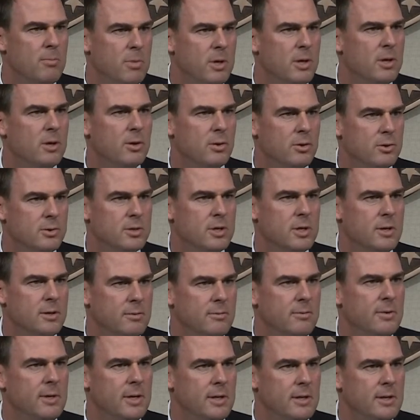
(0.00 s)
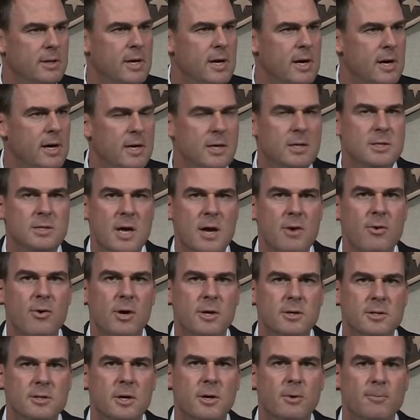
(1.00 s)
bills and et
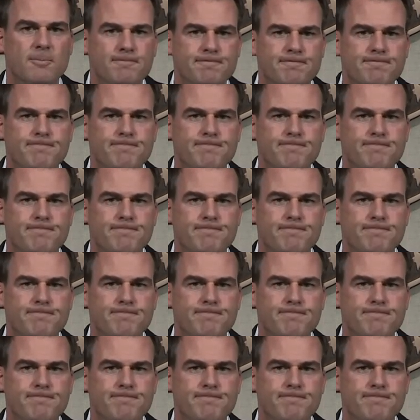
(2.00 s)
cetera. So